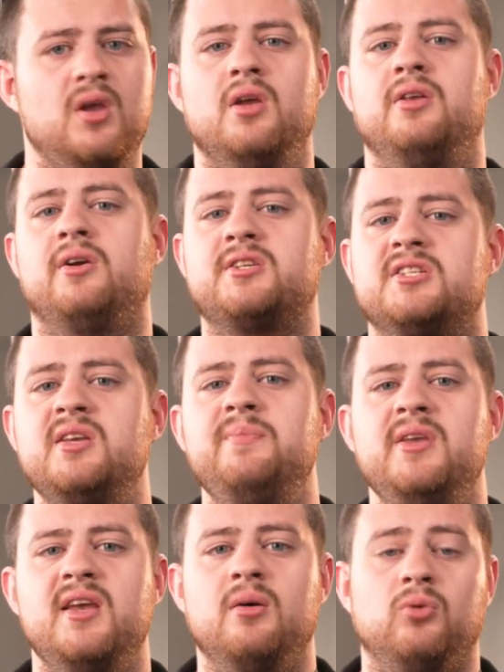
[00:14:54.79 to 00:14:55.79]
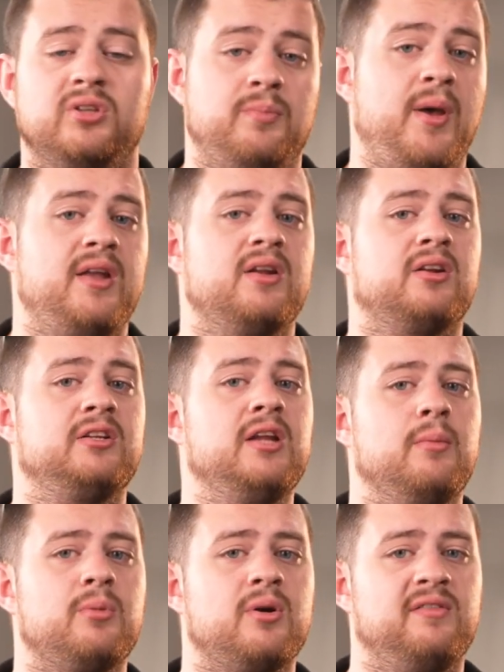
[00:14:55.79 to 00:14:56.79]
Your CPM will depend on a
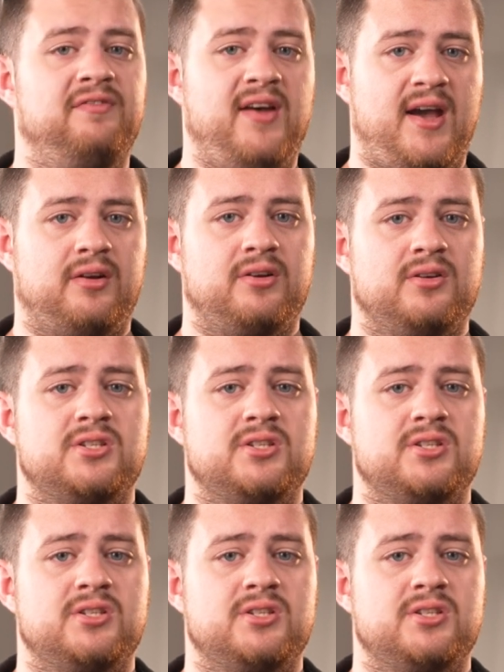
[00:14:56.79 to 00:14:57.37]
number of factors,